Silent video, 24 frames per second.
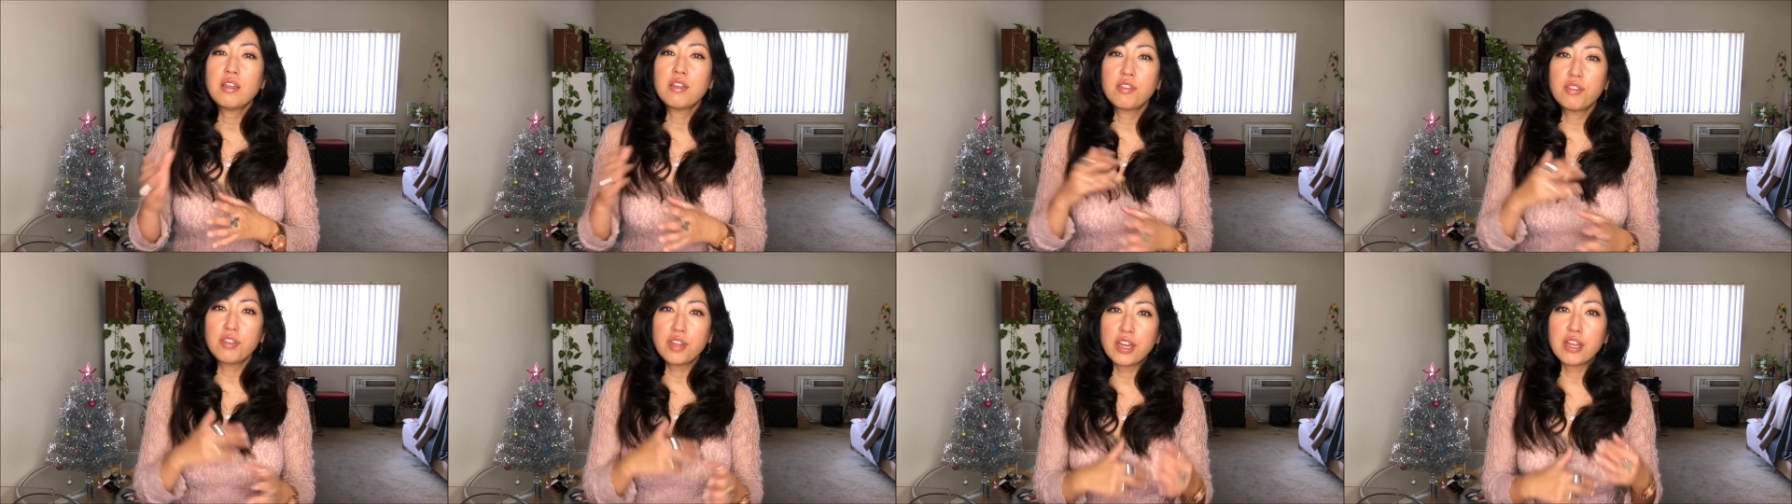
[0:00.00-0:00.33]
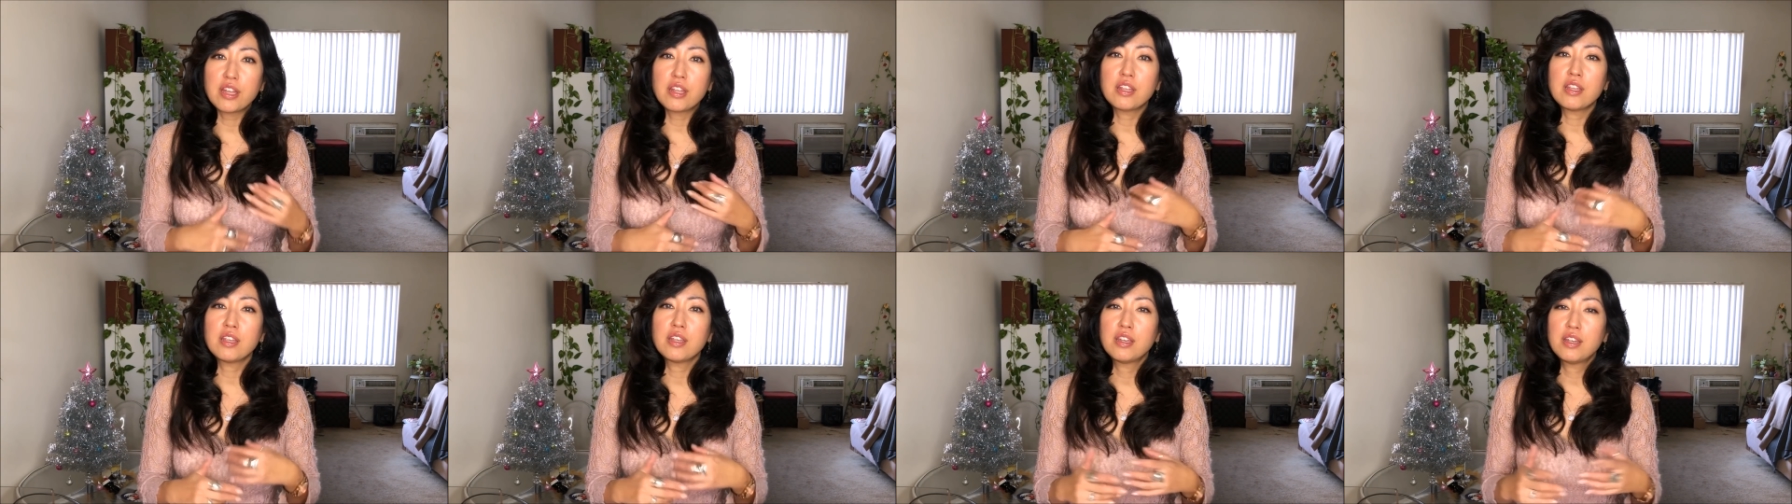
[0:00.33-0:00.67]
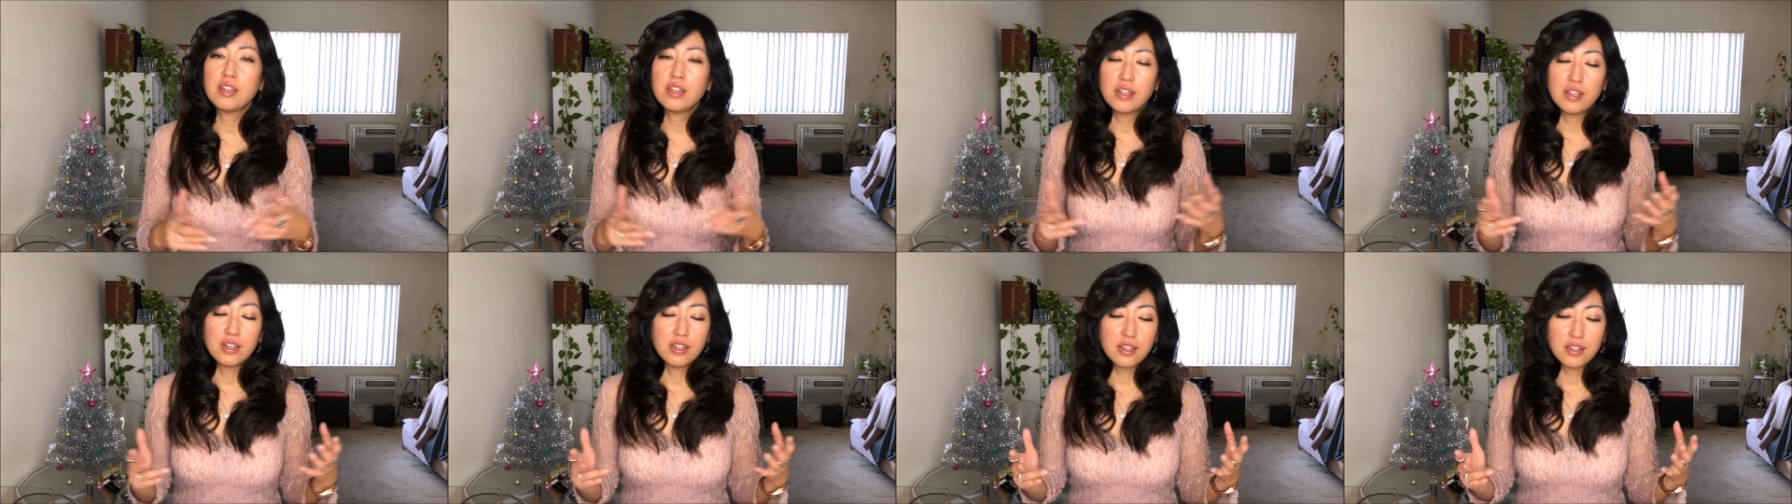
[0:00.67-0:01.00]
than
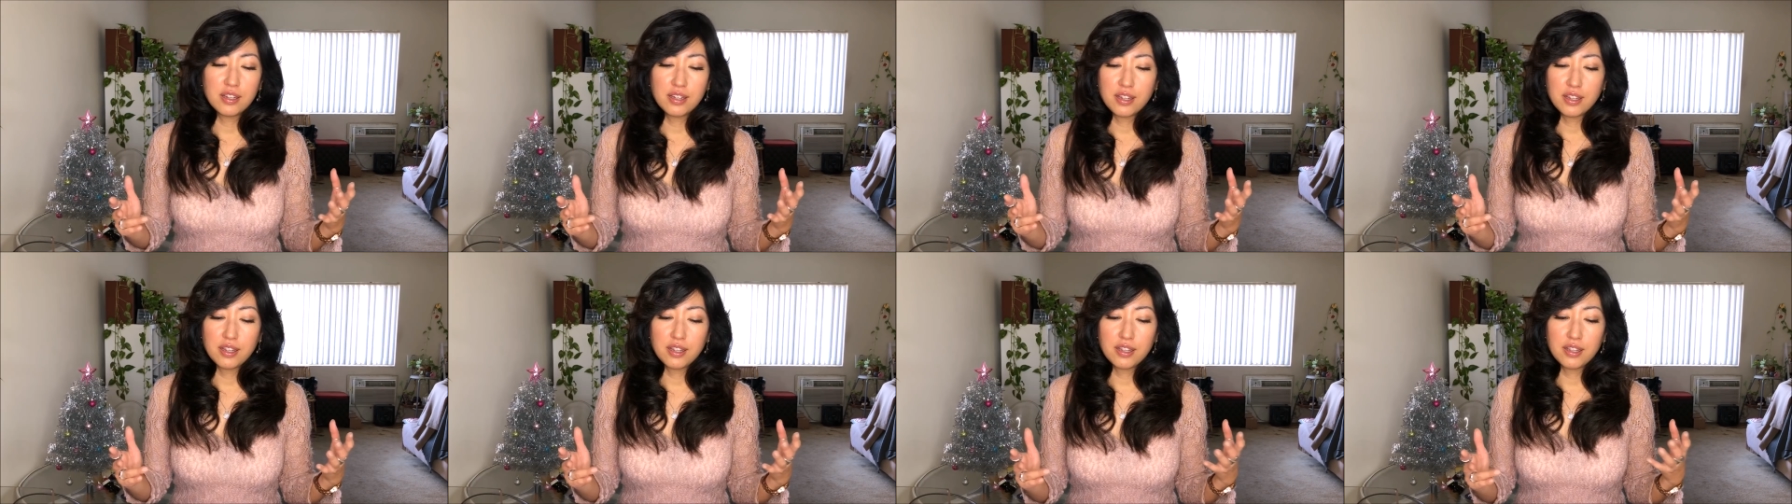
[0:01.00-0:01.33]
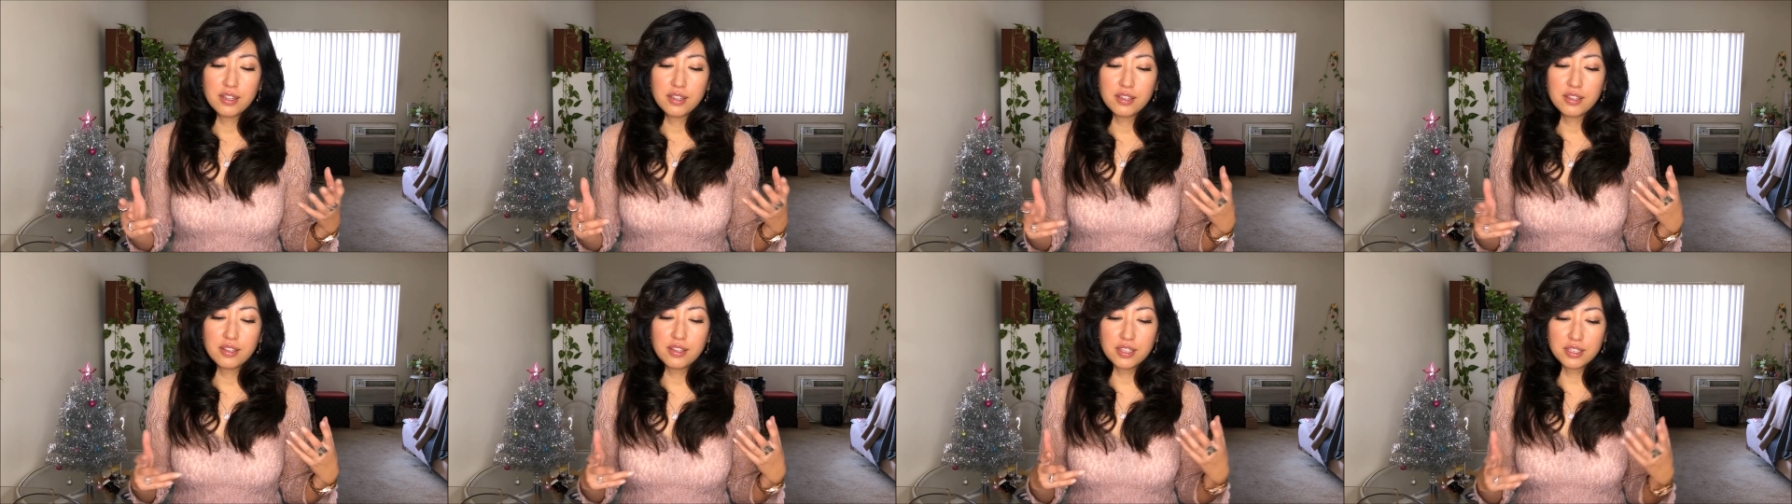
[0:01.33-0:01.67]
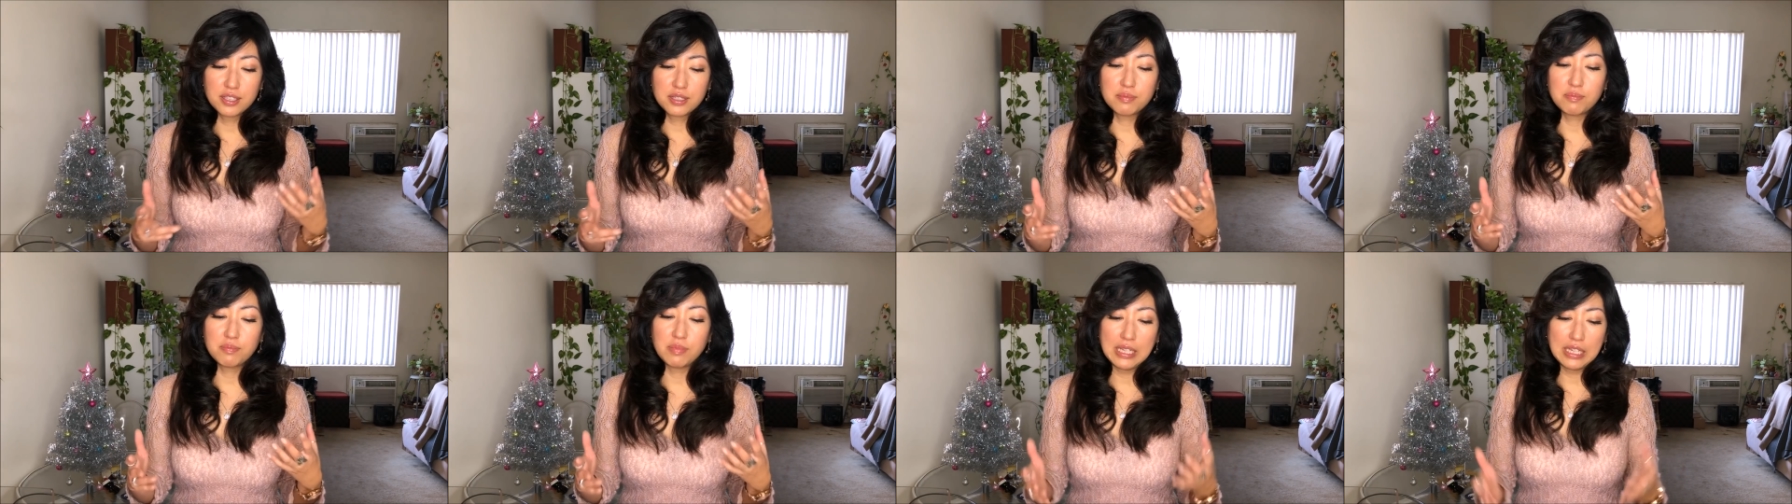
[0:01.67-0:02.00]

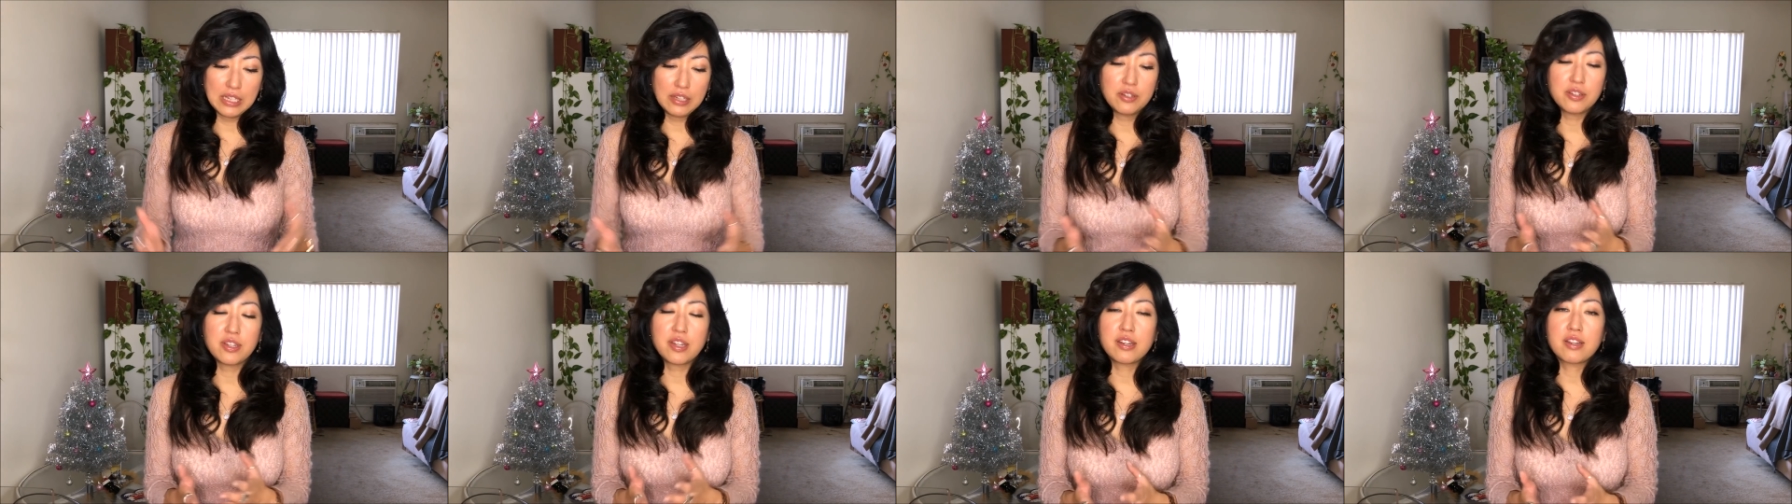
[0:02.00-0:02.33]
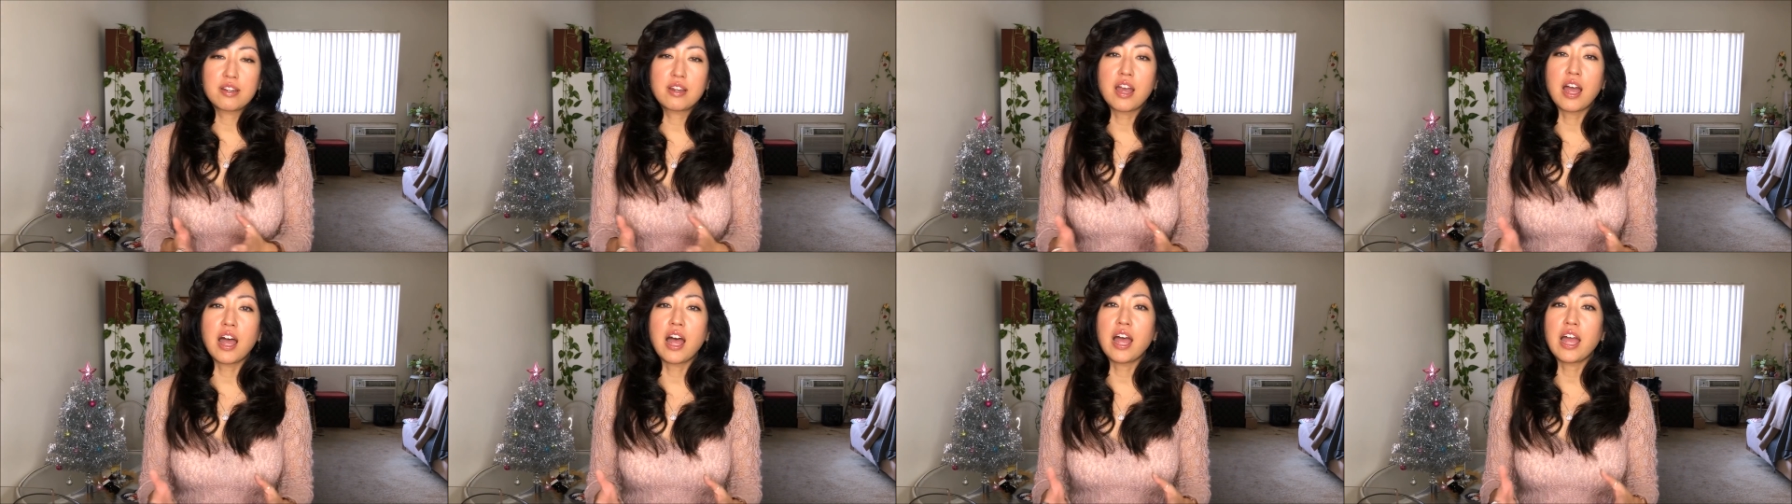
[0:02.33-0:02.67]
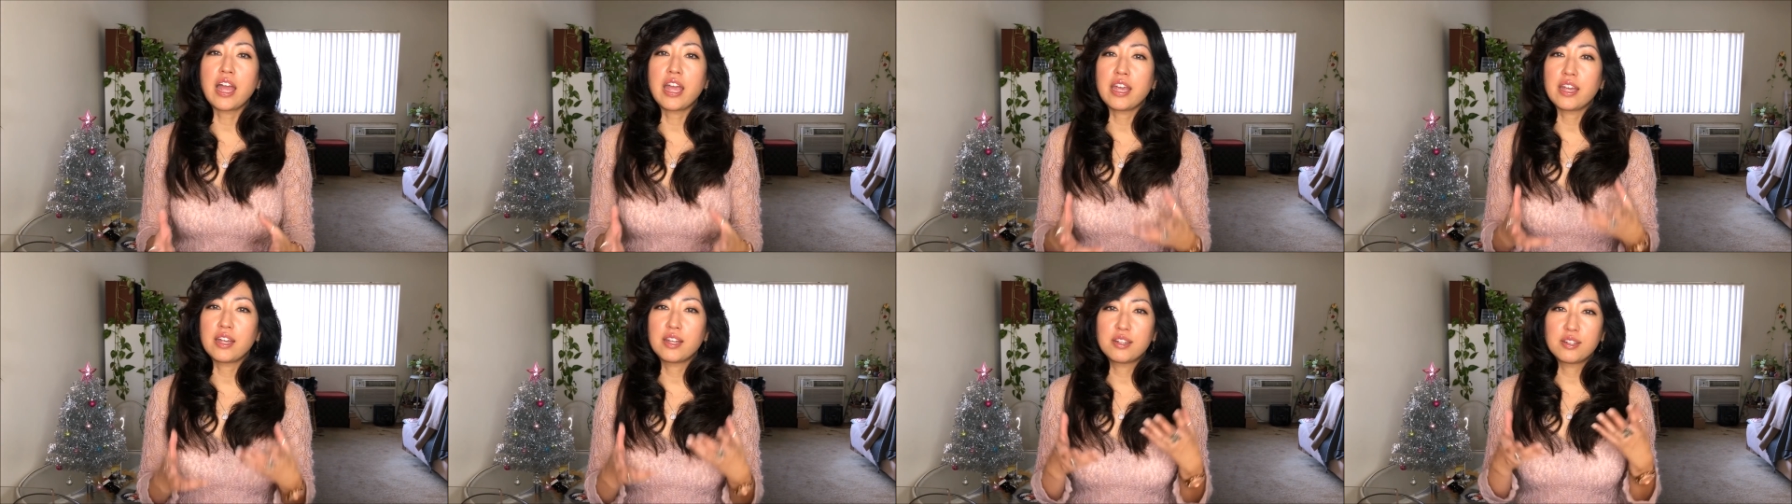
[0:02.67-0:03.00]
this millionaire
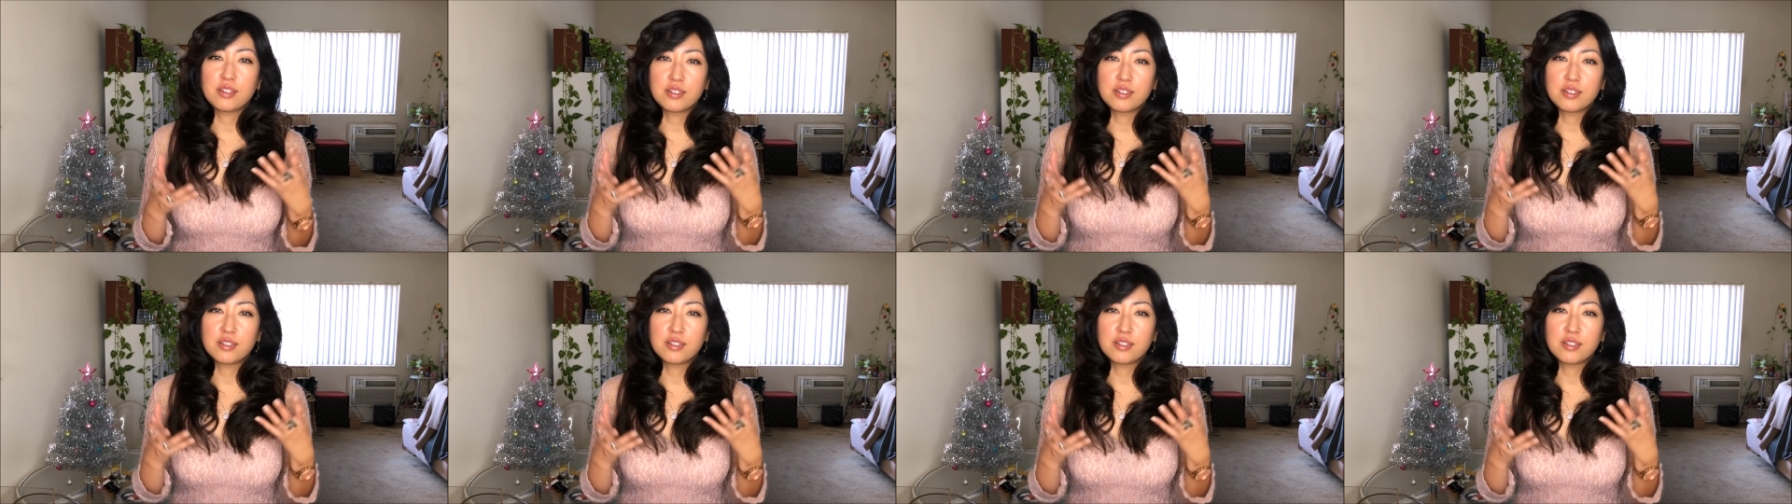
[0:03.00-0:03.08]
guy